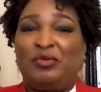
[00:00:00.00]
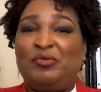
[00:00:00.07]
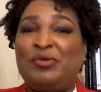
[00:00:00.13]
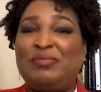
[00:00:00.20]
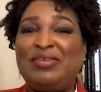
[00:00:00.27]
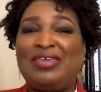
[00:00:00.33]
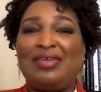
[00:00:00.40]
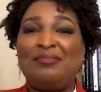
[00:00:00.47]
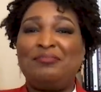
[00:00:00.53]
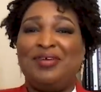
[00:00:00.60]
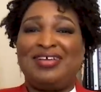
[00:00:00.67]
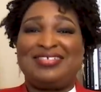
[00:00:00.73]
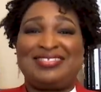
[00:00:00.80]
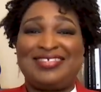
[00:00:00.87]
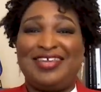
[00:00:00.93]
We begin
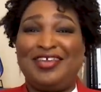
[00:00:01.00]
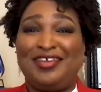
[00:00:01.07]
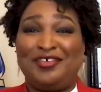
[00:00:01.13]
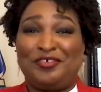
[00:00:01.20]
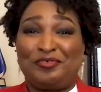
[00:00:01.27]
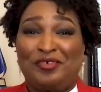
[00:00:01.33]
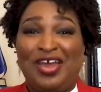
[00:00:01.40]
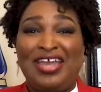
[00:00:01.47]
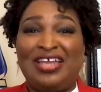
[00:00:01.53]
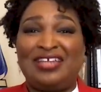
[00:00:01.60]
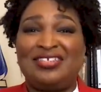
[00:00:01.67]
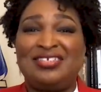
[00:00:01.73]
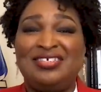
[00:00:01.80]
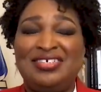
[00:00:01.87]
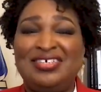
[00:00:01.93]
by saying you're
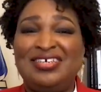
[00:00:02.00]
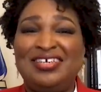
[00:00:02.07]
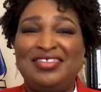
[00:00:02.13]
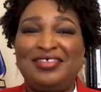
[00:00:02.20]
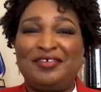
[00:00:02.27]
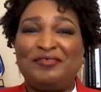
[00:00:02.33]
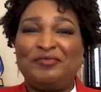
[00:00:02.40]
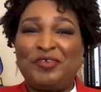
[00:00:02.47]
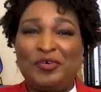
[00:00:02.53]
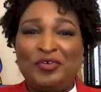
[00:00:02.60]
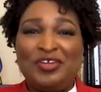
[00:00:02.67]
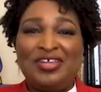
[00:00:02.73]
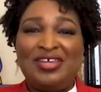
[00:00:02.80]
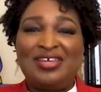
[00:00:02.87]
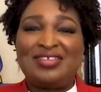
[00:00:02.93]
right, that
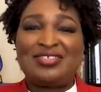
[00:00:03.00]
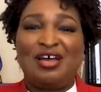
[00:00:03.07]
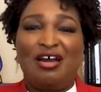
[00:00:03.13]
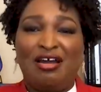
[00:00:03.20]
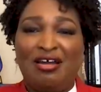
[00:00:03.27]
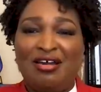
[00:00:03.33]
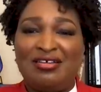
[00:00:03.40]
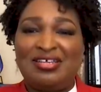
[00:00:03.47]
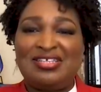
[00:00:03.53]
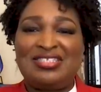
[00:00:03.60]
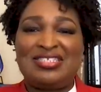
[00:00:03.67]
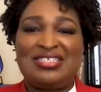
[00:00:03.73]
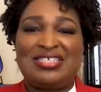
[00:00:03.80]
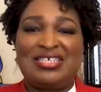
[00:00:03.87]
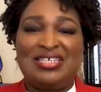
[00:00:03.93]
voting is hard,
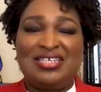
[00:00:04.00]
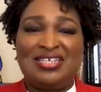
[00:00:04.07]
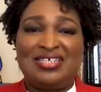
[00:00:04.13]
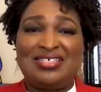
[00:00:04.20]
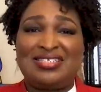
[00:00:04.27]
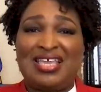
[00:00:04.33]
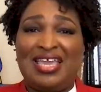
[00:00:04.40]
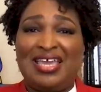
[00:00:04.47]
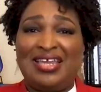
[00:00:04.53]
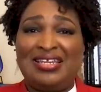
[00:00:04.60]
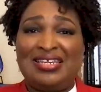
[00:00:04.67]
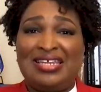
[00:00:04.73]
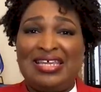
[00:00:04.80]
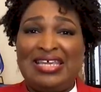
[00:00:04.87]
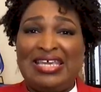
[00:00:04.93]
it's tedious,
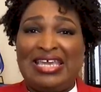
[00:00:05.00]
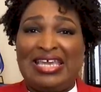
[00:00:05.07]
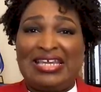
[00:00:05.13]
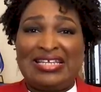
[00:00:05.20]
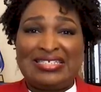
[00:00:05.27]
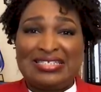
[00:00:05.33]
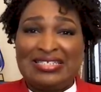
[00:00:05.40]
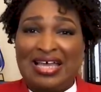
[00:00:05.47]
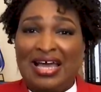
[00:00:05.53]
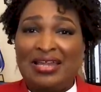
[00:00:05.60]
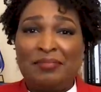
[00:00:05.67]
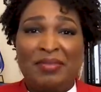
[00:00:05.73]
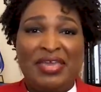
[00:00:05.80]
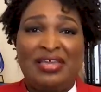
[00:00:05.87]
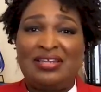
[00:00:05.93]
and it is
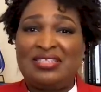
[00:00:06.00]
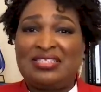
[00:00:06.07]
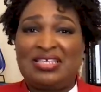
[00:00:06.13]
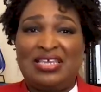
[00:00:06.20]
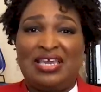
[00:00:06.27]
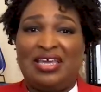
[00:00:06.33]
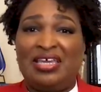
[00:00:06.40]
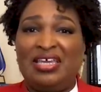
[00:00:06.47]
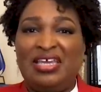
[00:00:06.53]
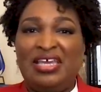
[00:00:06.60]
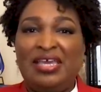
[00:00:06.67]
not a panacea.